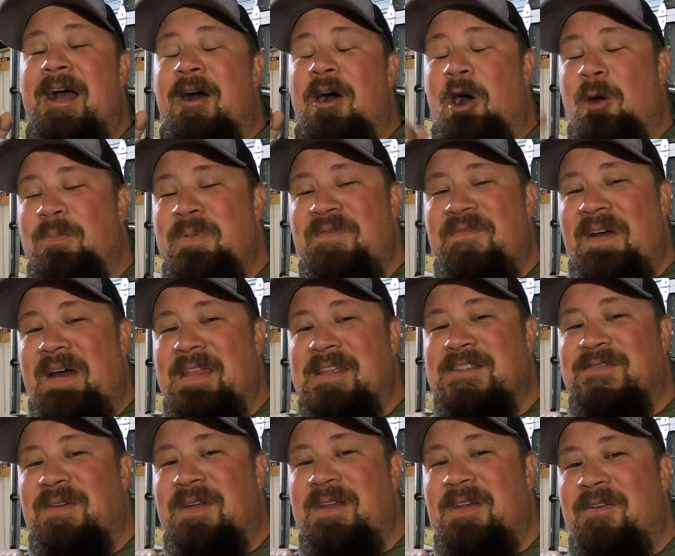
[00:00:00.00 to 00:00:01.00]
Hope you found
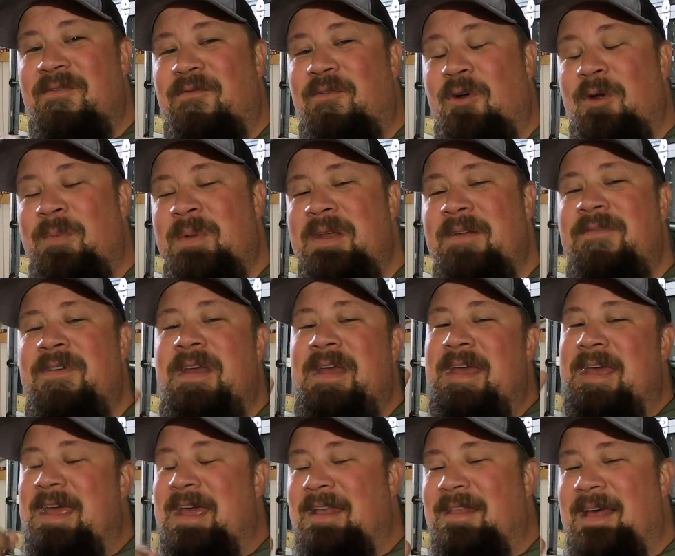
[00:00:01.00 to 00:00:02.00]
this video informative.
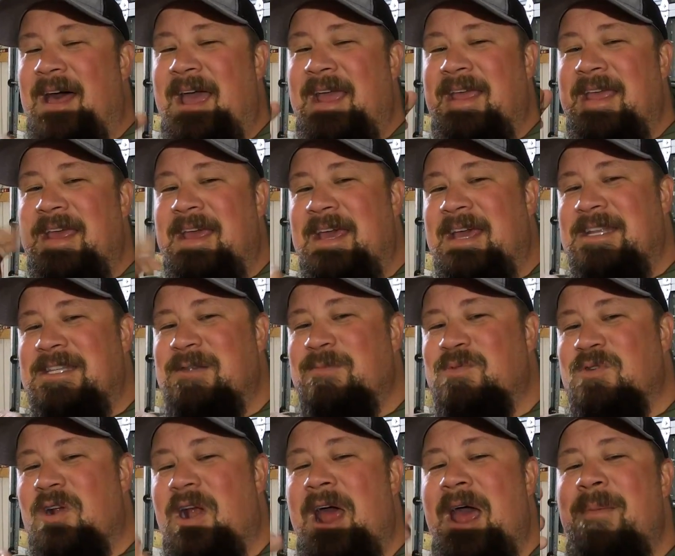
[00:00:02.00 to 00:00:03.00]
Hit like, hit
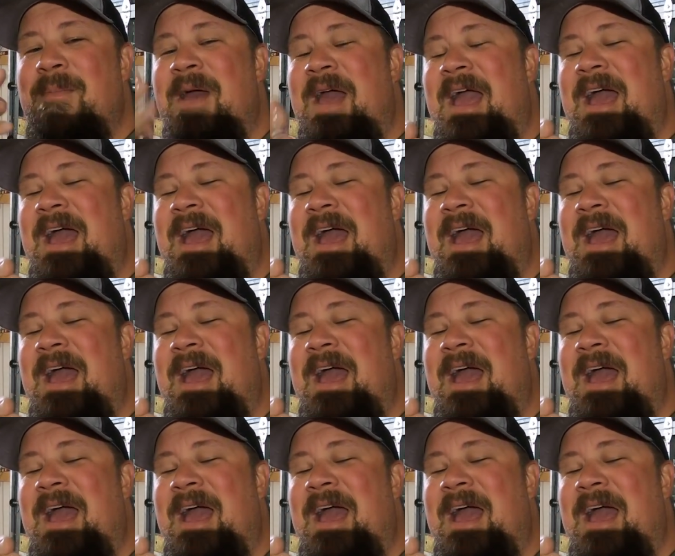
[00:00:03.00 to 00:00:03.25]
subscribe,